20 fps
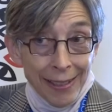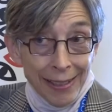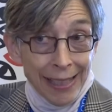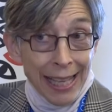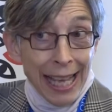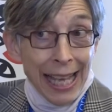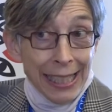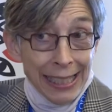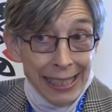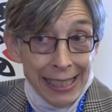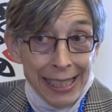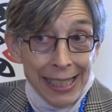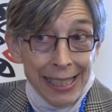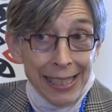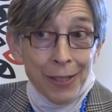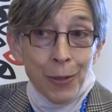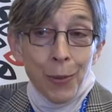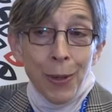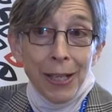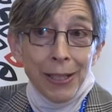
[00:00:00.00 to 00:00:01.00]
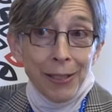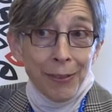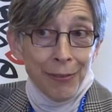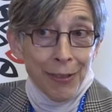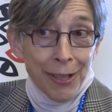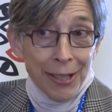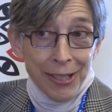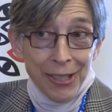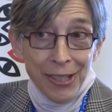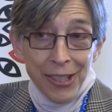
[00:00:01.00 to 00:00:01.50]
That is quite a
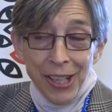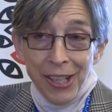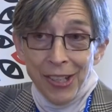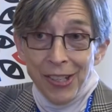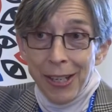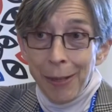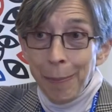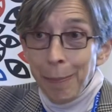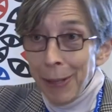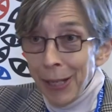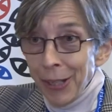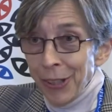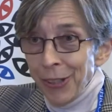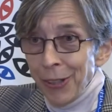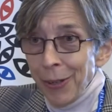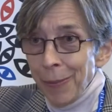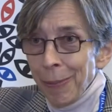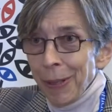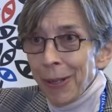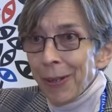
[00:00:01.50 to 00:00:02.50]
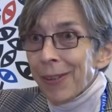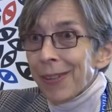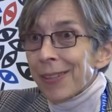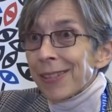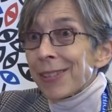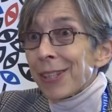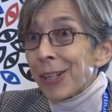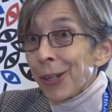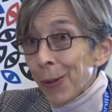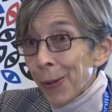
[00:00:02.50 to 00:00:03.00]
fast-changing picture
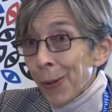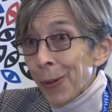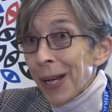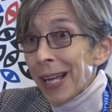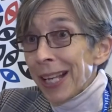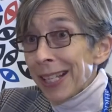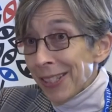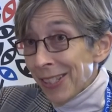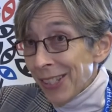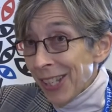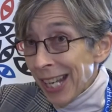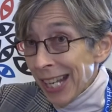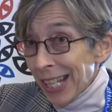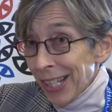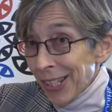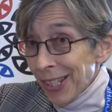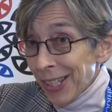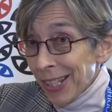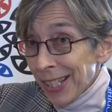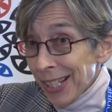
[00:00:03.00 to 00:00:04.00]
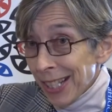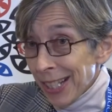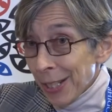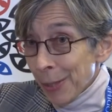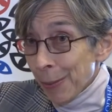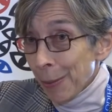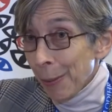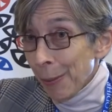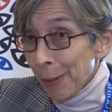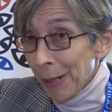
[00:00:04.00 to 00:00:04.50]
because the law has changed
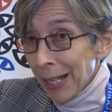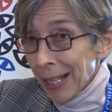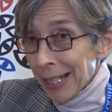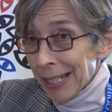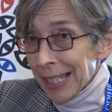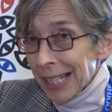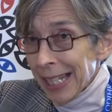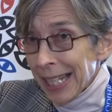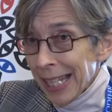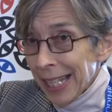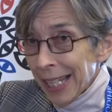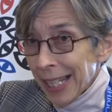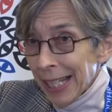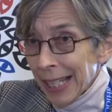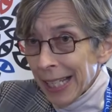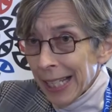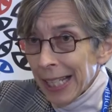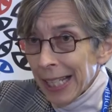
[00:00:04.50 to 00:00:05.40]
since we were last here.